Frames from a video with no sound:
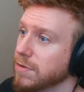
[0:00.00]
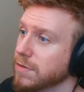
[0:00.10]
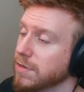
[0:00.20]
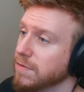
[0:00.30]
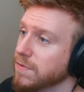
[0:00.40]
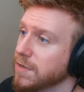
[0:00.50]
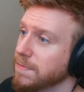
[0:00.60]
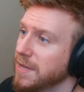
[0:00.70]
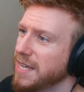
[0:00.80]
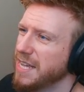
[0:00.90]
It was sort
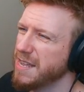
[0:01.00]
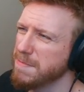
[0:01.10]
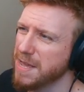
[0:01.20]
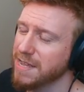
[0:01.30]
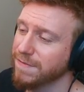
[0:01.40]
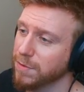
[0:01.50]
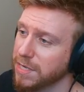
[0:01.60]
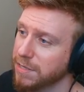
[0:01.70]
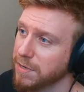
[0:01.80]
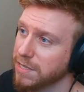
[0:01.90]
of in May of
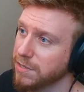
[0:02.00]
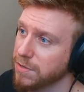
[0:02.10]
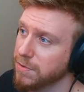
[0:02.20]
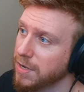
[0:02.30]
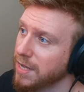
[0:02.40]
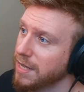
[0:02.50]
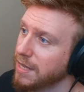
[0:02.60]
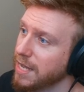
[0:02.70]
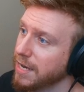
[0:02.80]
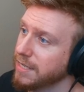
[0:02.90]
2022.
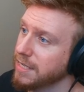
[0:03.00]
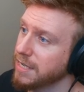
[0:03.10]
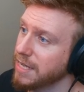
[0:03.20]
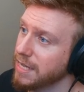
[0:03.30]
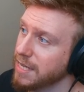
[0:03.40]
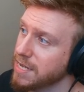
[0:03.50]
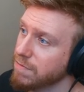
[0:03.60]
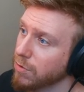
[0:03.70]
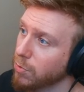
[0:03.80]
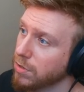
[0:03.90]
They added in a
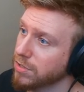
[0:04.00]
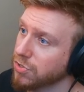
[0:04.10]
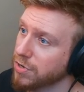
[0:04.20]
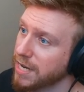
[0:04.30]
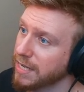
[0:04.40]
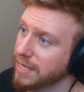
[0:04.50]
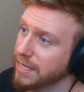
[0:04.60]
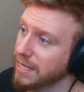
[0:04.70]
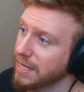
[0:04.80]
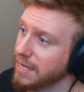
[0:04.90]
rewards track,
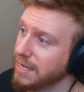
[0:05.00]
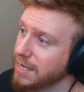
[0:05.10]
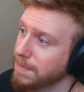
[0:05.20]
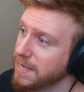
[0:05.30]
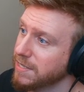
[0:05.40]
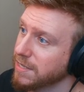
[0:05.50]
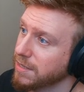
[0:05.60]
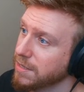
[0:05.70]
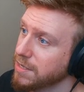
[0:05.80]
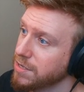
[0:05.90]
and
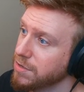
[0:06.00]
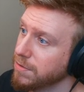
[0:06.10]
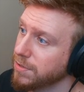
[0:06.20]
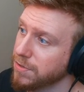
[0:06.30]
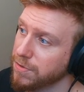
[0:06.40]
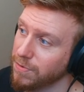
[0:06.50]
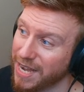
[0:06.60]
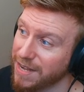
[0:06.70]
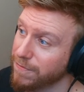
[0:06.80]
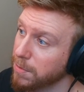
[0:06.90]
basically you do
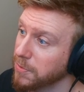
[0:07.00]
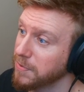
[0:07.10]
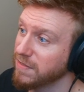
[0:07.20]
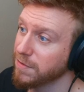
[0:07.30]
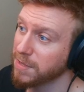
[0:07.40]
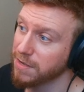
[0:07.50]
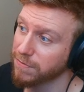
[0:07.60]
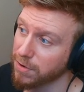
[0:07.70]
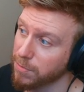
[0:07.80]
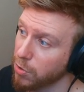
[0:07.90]
any form of PvP,
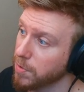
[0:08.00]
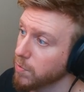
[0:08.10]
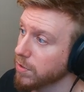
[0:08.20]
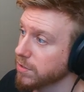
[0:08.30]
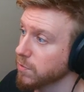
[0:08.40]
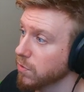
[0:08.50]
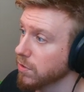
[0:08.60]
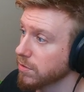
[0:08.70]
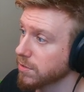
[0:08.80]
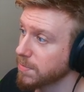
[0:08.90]
from open world to
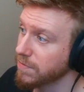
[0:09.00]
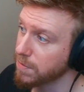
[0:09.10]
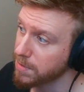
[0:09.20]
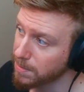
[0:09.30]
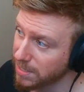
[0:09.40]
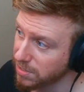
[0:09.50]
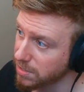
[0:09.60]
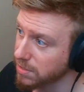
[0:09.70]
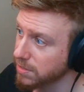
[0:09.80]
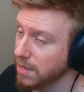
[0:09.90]
wars, PvP
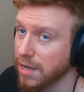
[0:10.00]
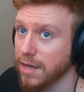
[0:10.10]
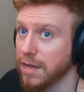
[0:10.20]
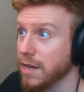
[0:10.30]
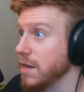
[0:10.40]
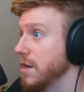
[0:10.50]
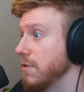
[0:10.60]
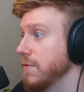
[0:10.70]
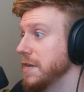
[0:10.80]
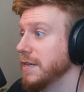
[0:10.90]
missions,
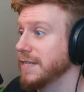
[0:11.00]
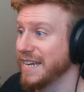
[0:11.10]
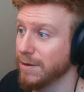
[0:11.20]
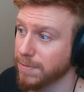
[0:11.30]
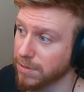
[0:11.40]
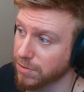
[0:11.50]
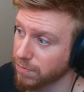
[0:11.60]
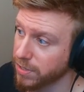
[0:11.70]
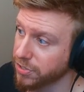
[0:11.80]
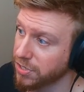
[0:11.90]
arenas,
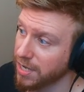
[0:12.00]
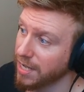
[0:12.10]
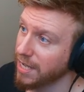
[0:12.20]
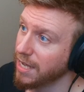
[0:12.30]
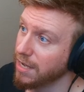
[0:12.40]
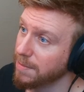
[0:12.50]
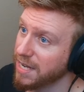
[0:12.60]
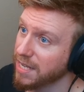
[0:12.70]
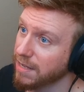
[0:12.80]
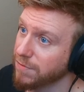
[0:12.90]
outpost rush,
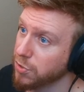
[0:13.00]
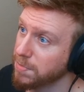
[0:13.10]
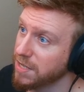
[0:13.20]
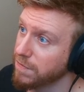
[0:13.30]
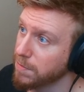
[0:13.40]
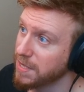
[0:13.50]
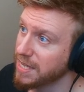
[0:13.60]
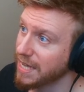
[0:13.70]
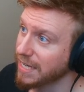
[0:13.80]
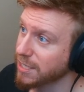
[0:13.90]
And it gives you
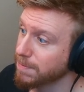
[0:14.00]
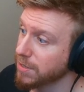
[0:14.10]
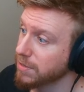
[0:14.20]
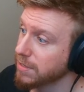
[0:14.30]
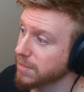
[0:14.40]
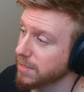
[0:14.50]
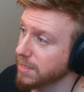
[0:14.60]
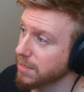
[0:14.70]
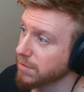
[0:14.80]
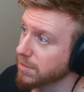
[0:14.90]
PvP experience,
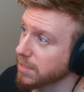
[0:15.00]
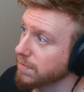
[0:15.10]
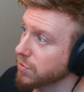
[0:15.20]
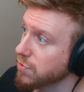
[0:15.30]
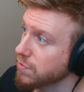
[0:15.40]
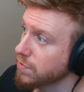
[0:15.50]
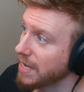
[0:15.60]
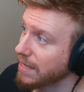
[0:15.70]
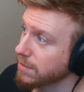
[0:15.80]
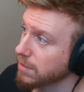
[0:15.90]
and it also gives you
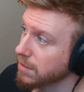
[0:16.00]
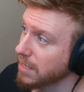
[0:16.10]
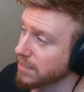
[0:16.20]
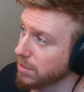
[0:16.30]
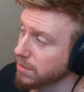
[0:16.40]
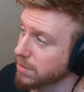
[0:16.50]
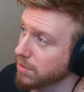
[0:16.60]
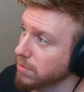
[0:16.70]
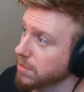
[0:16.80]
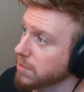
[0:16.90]
Azoth
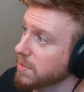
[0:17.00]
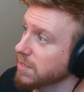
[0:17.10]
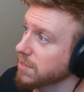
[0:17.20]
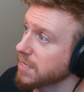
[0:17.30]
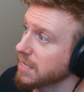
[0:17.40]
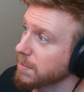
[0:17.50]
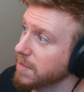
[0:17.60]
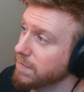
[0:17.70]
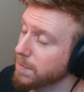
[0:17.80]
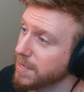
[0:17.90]
Salt as well. So you get like
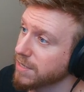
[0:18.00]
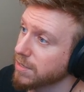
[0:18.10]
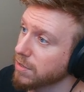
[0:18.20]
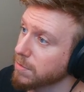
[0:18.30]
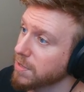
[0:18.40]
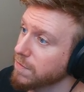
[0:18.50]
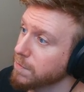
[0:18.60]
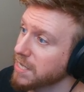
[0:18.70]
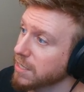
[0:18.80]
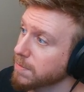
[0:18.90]
PvP Salt and
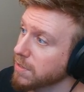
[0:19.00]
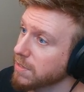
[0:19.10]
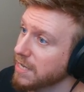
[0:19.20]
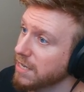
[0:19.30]
PvP experience.